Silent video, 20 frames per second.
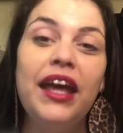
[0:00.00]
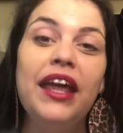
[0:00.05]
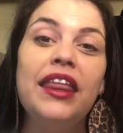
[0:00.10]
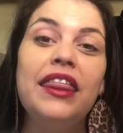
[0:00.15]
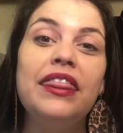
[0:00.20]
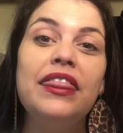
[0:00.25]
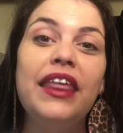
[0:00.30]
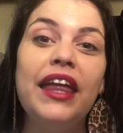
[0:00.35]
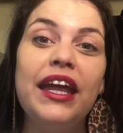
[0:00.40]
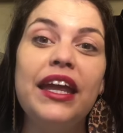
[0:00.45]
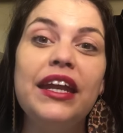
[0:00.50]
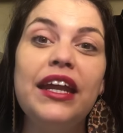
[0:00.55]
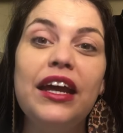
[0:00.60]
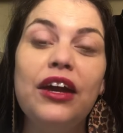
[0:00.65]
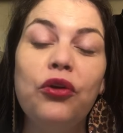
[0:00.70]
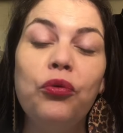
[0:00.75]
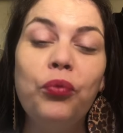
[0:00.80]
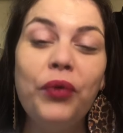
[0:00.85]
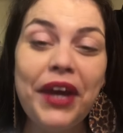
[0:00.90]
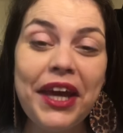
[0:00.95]
Then
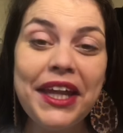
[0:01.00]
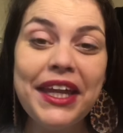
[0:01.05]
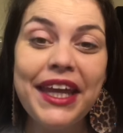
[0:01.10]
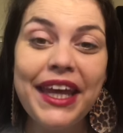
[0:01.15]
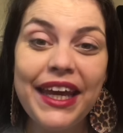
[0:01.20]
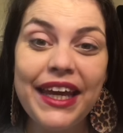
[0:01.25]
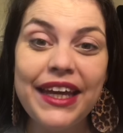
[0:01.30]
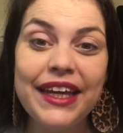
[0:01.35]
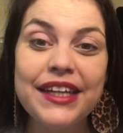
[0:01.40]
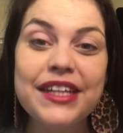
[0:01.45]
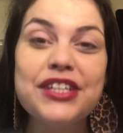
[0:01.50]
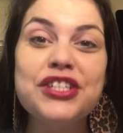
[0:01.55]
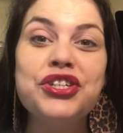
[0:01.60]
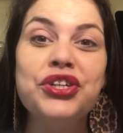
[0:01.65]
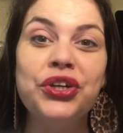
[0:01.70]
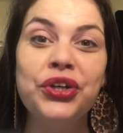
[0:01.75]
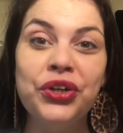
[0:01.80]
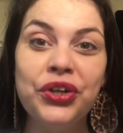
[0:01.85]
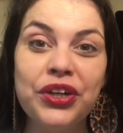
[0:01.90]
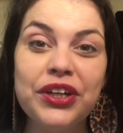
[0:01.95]
we need to
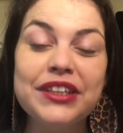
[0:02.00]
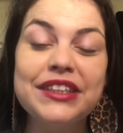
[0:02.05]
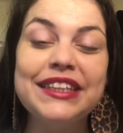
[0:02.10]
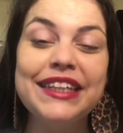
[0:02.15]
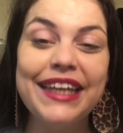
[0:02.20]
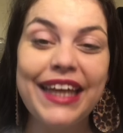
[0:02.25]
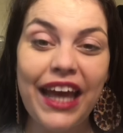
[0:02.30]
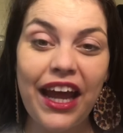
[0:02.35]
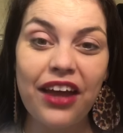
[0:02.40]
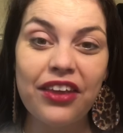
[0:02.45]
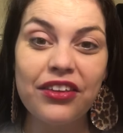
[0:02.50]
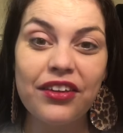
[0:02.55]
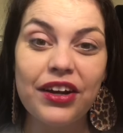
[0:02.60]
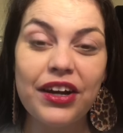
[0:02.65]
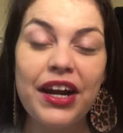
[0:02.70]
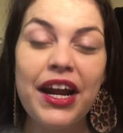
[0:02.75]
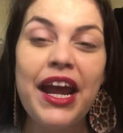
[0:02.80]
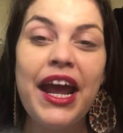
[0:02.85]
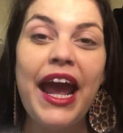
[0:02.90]
hook together